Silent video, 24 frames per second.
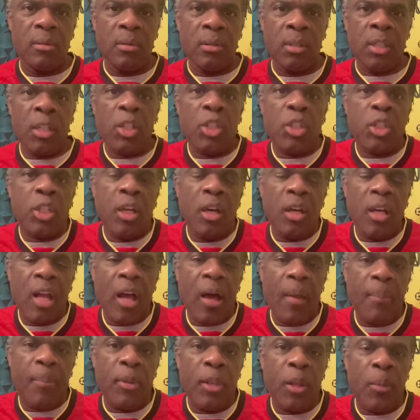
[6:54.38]
Just turn
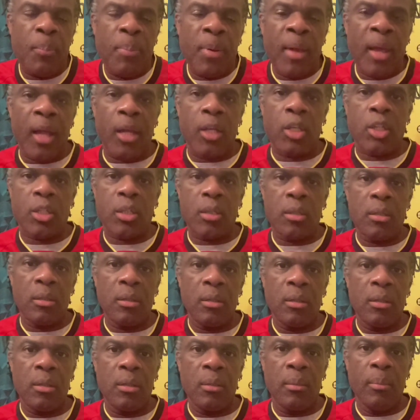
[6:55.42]
up on the pitch.
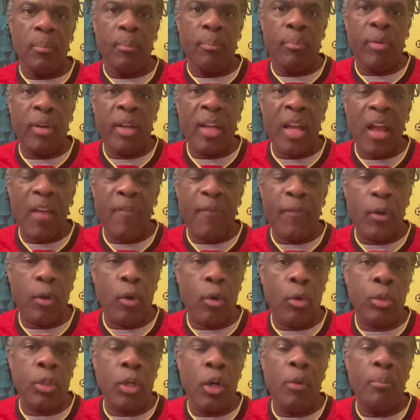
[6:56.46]
Bring effort
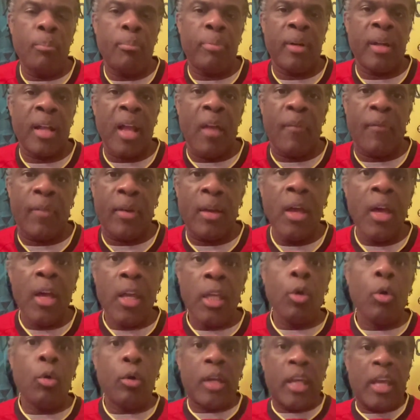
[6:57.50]
or don't bring effort.
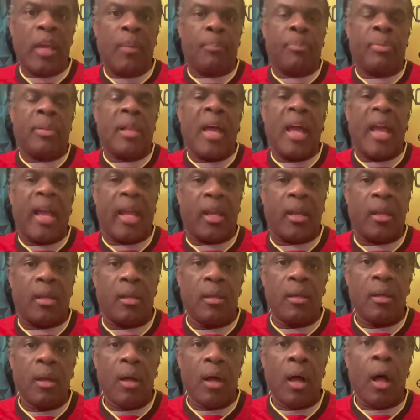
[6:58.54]
You'll keep playing.
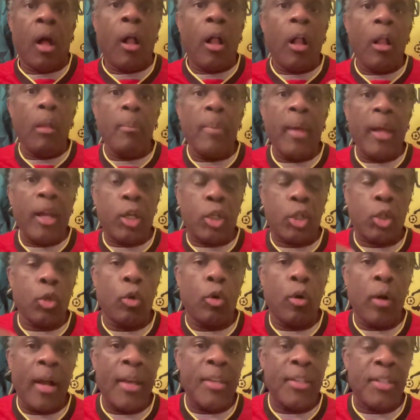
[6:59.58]
I'll make
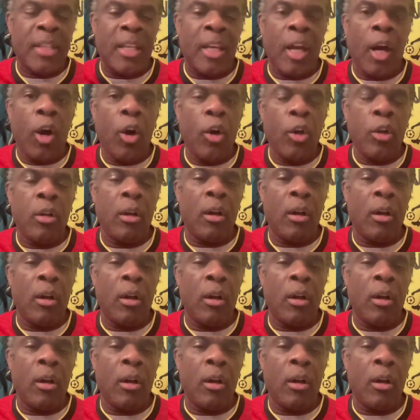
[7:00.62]
sure, as the owner